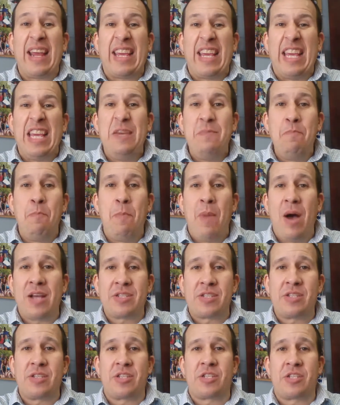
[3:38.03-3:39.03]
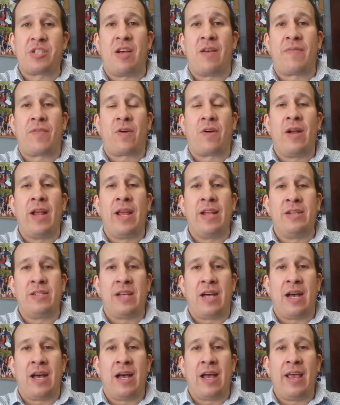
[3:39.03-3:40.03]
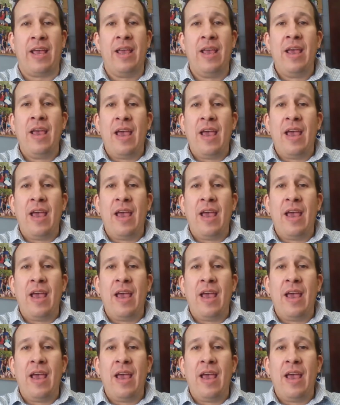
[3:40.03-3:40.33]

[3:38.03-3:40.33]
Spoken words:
he must suffer and die,